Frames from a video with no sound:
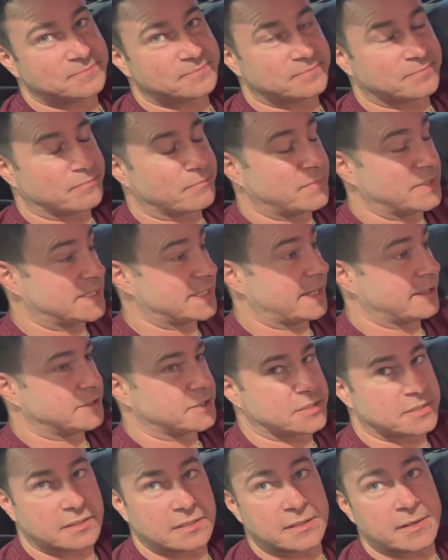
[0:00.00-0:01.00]
If it
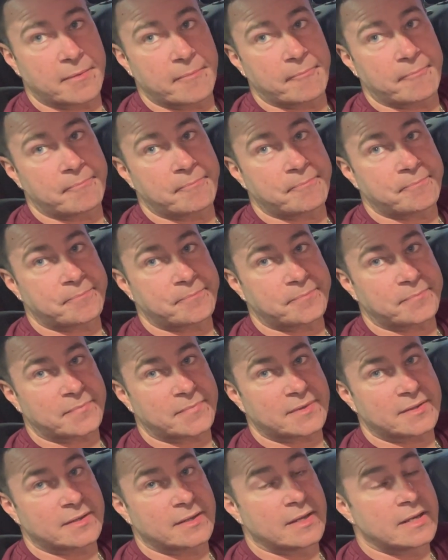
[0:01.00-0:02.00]
wasn't up to
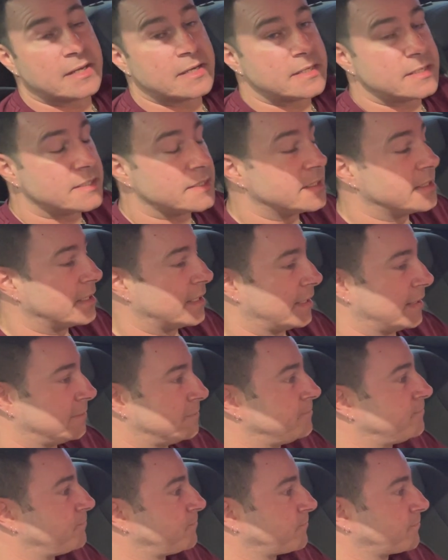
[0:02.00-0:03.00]
scratch, it's going to
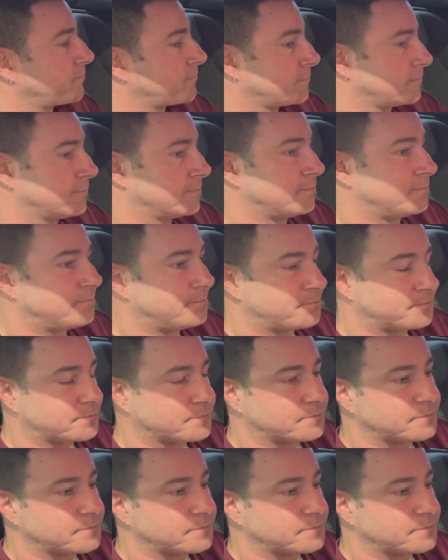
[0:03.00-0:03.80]
be a problem, yeah.